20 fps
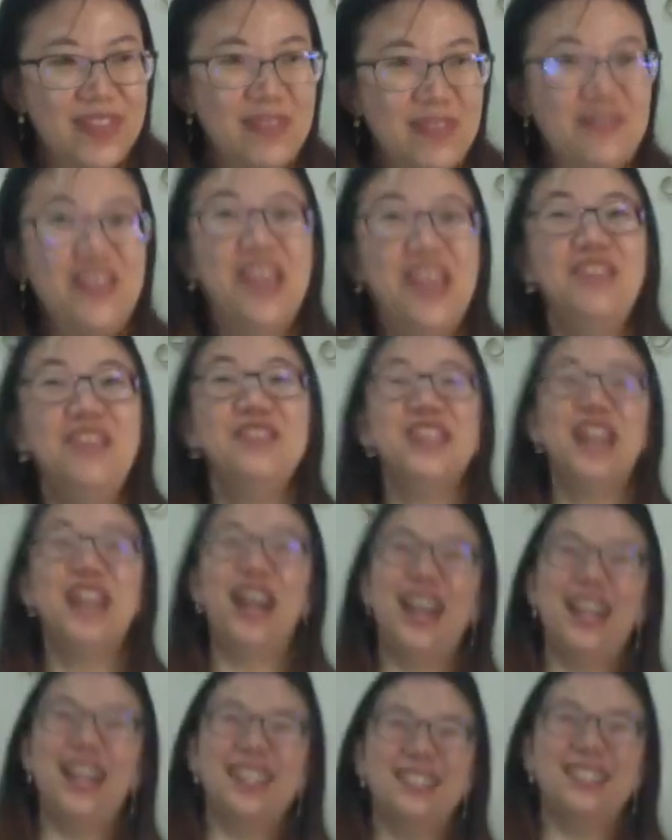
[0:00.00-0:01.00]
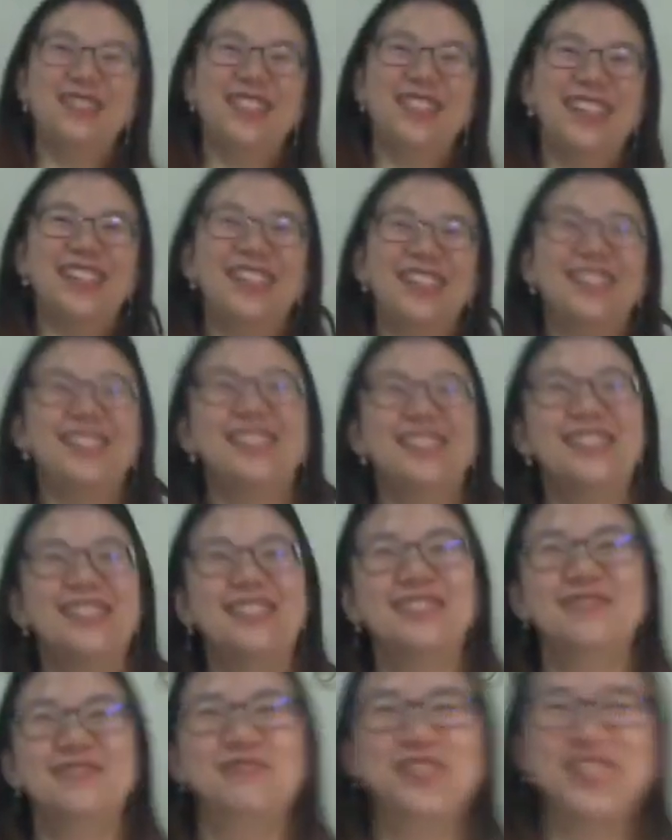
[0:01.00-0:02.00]
Very hard.
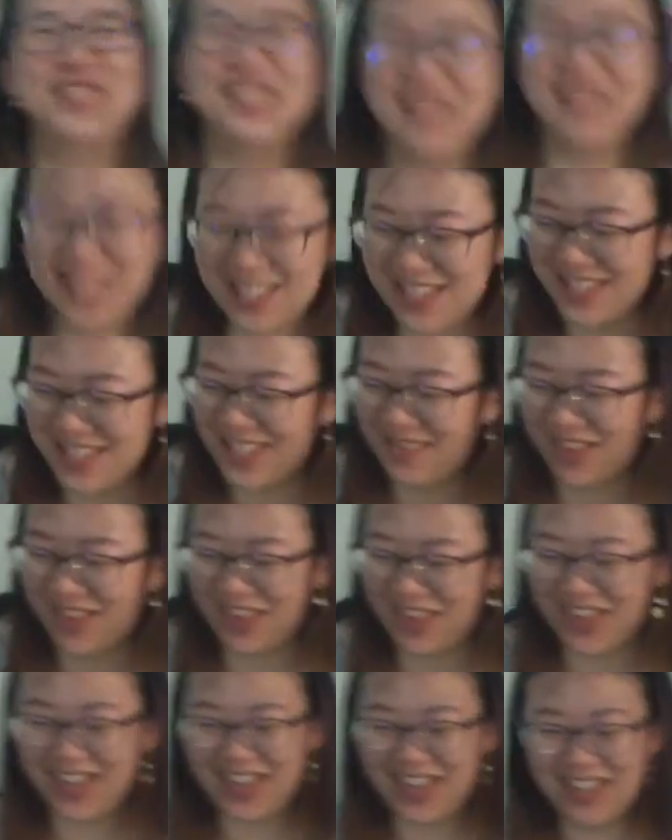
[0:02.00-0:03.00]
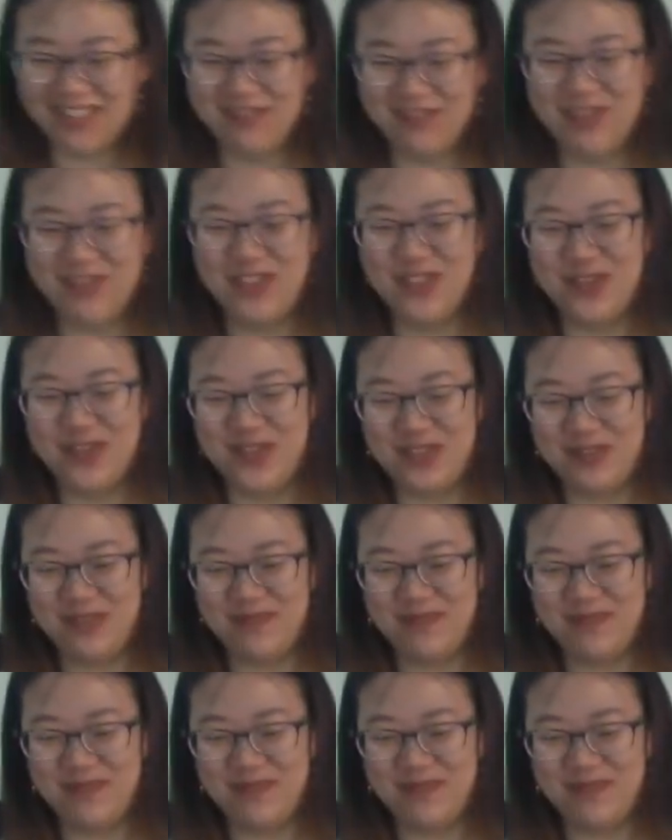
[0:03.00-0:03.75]
Oh, moderator say very hard to choose.